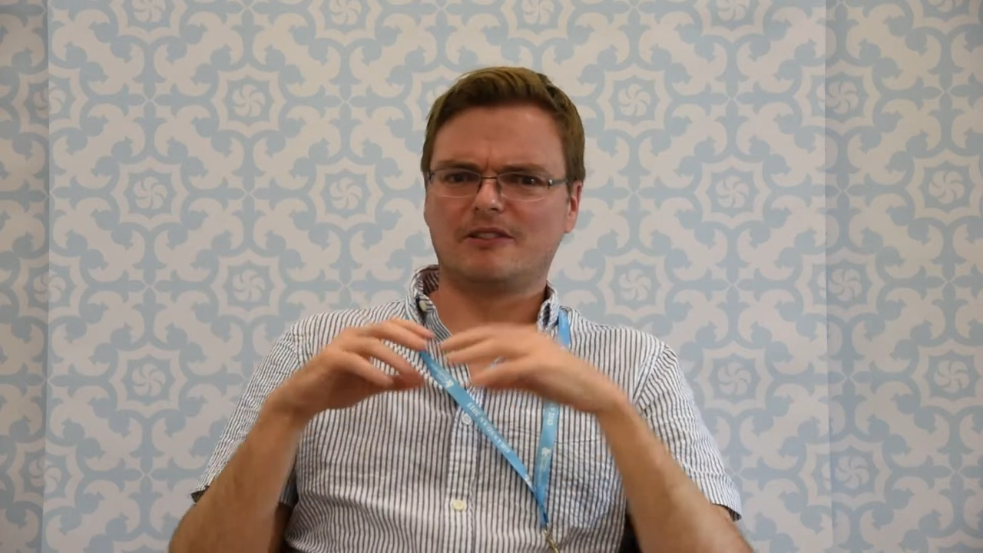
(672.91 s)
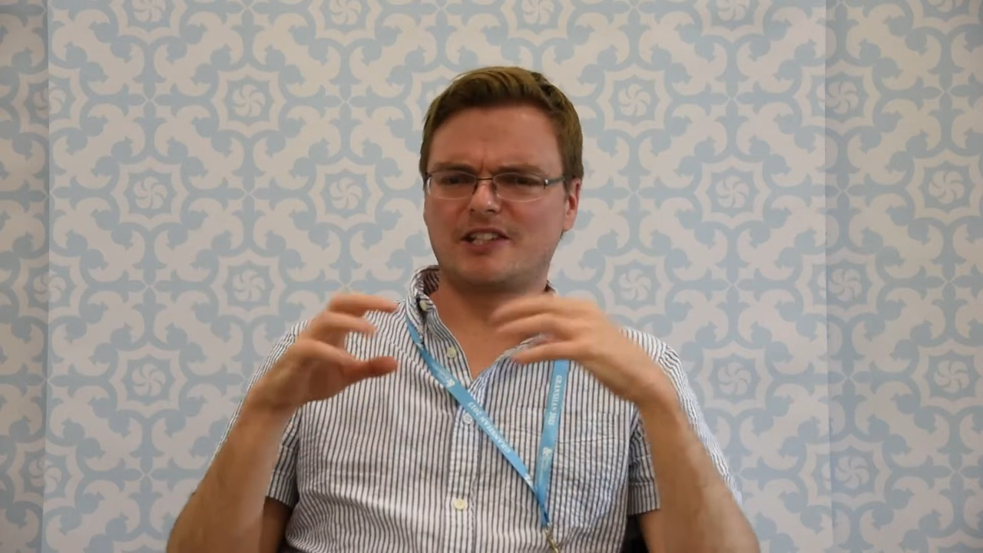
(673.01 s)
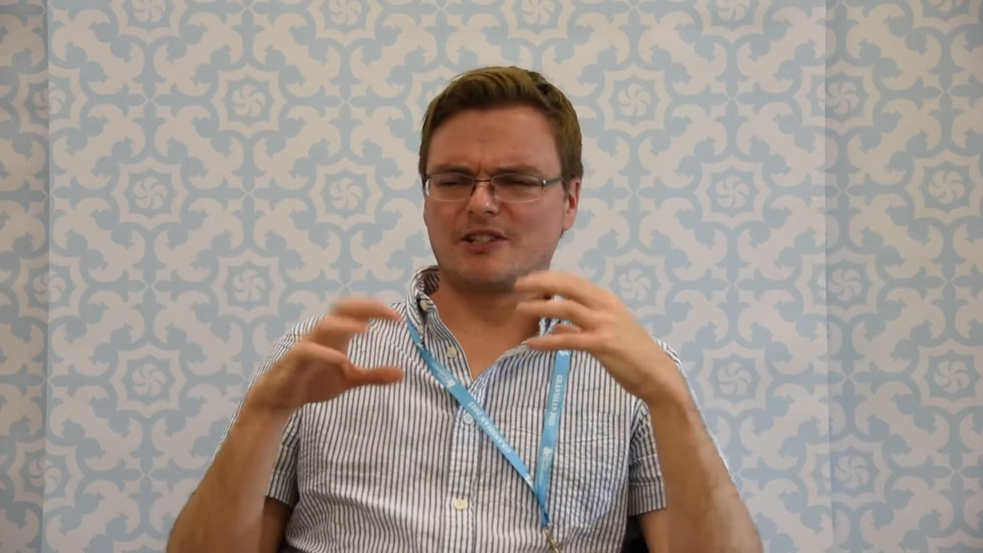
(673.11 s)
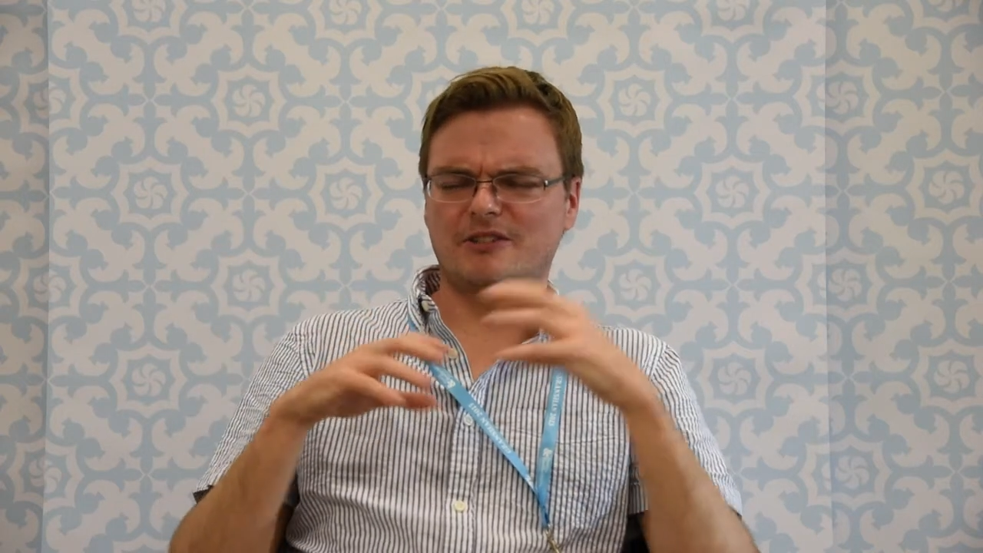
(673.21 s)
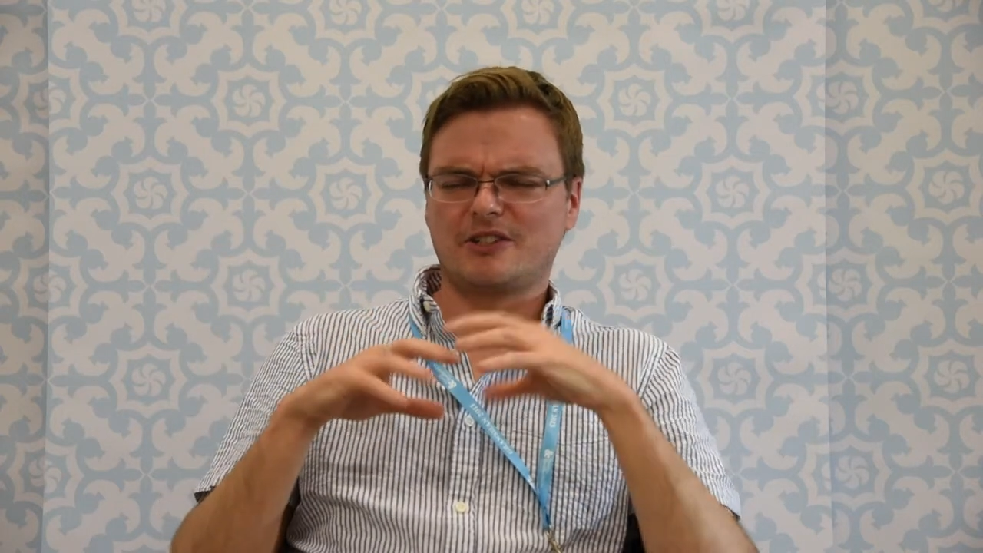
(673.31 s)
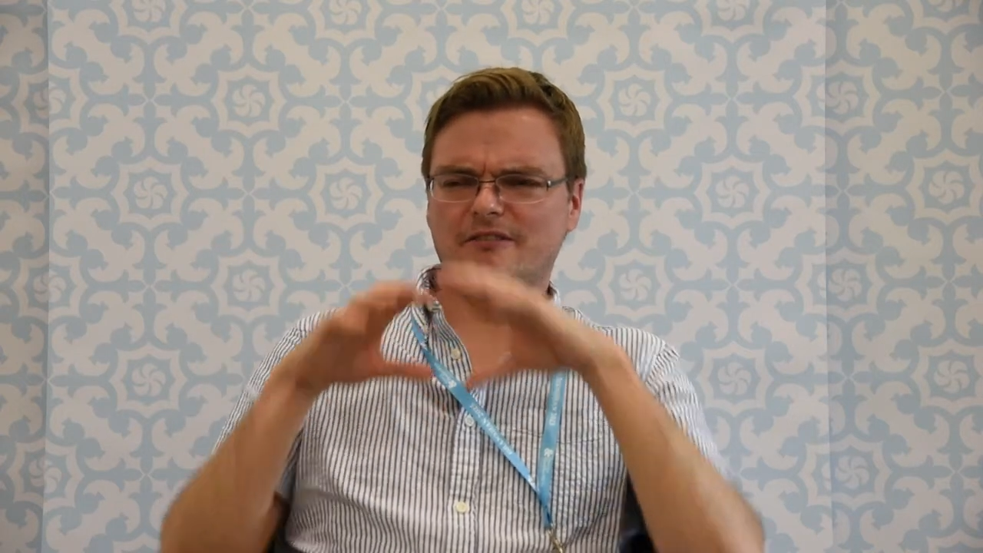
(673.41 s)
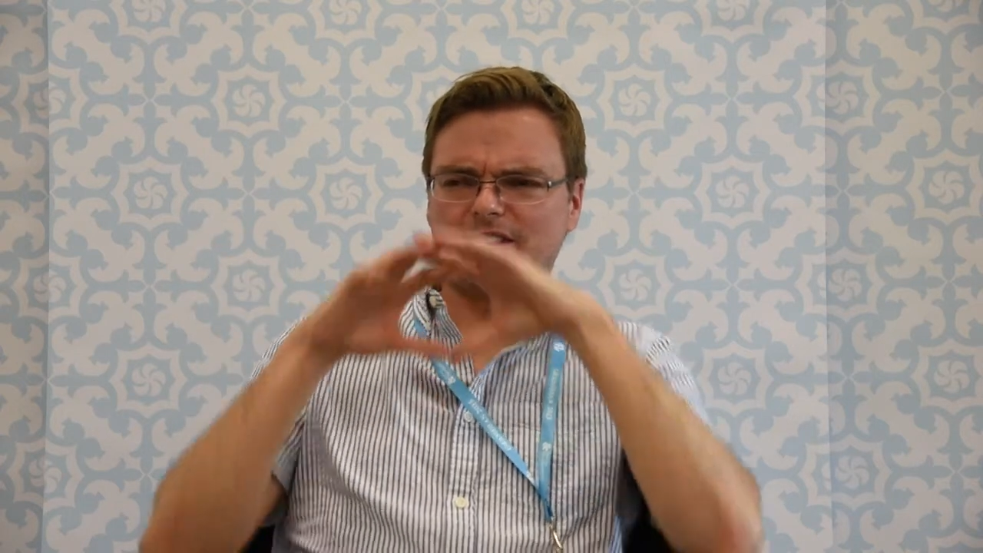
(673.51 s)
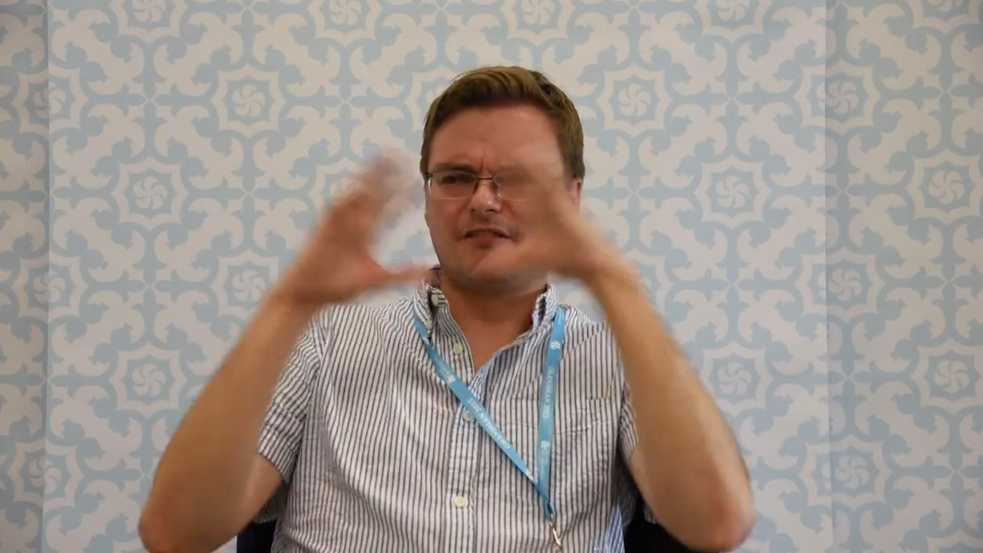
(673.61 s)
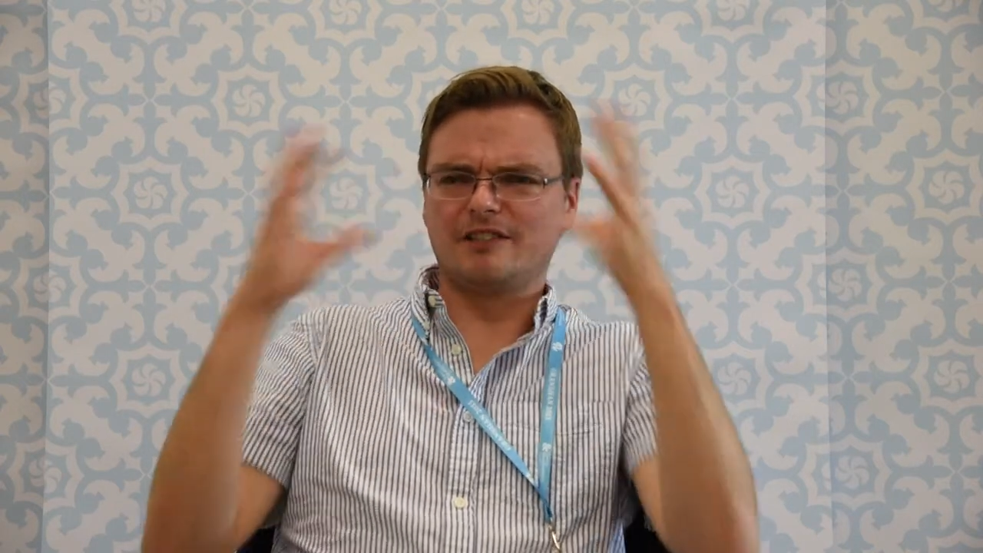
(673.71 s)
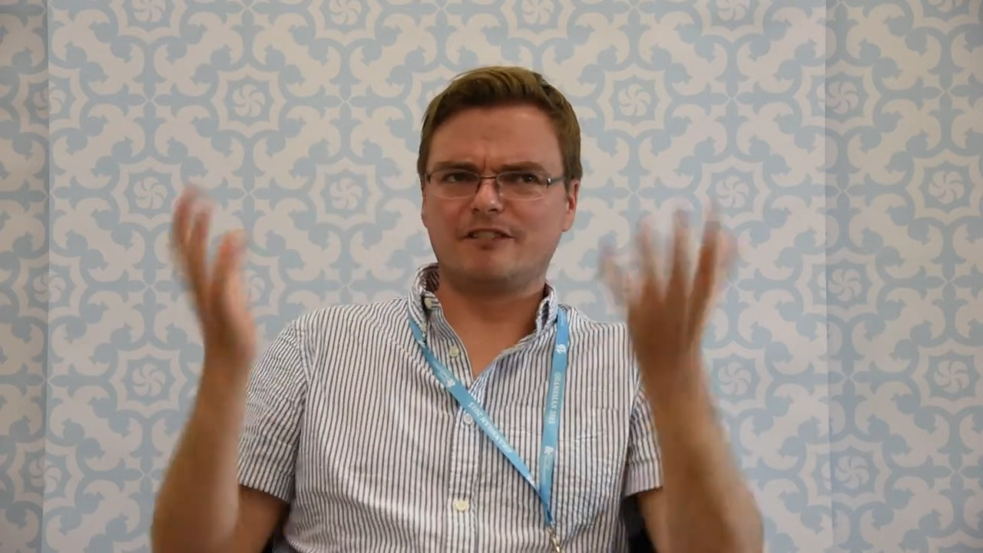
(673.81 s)
That's not so
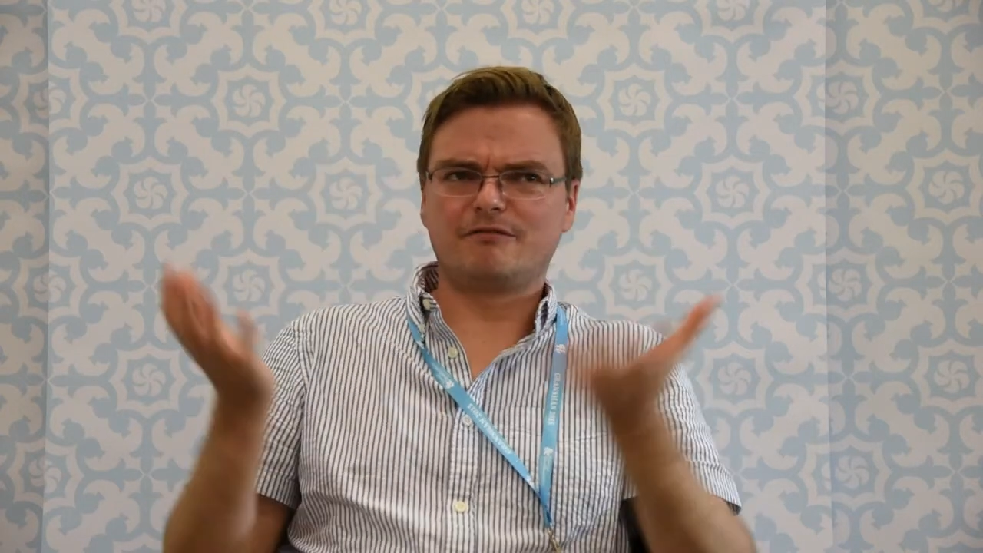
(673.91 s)
relevant.